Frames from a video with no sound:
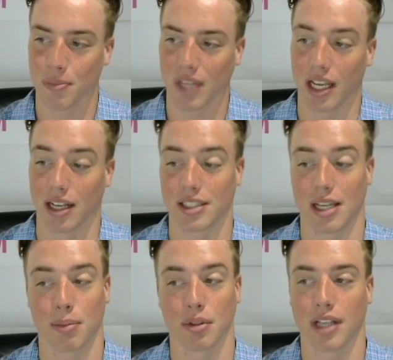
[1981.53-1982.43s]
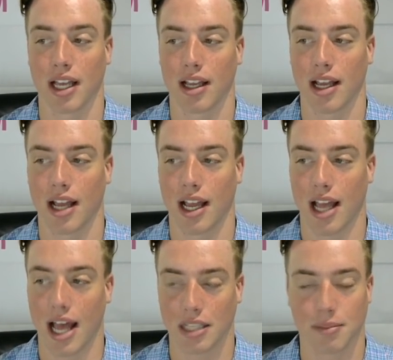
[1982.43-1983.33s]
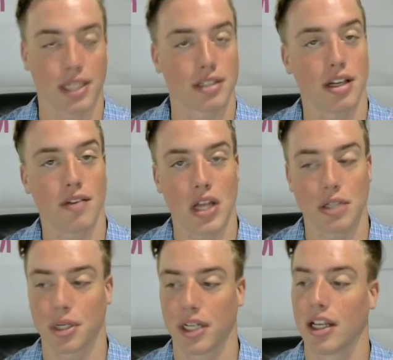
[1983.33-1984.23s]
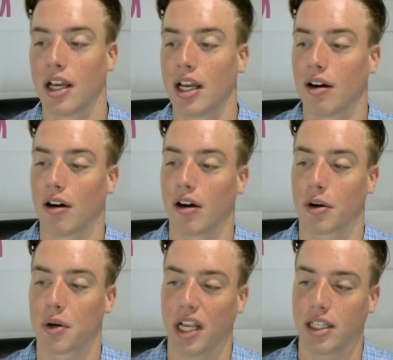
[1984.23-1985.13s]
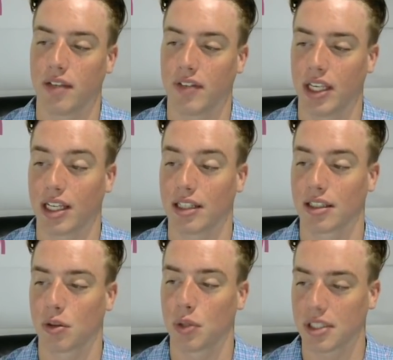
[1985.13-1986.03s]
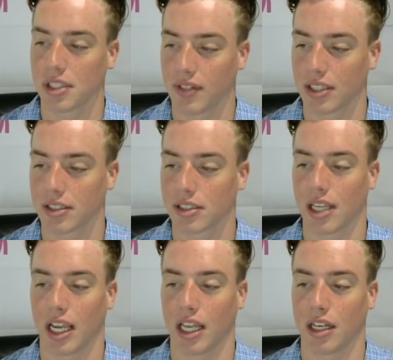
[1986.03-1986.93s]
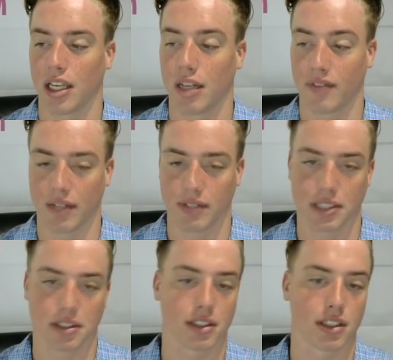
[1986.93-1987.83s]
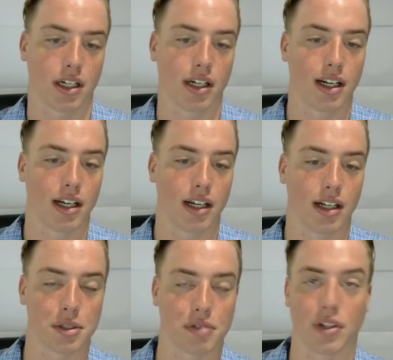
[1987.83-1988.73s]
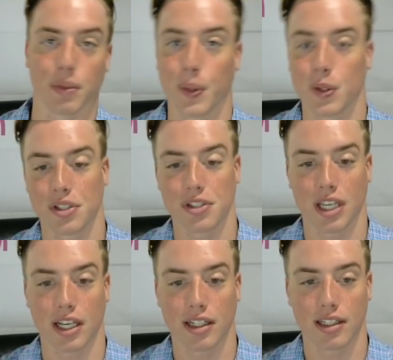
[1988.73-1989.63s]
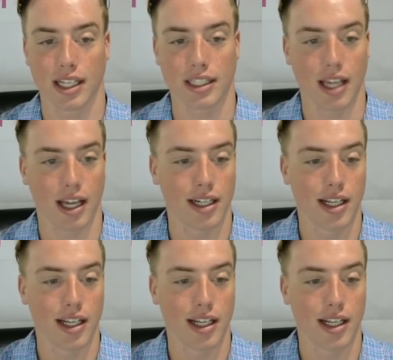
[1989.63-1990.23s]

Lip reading: and example aspects of that trait are creativity, inquisitiveness, and innovativeness. Those are fun words to say, like that.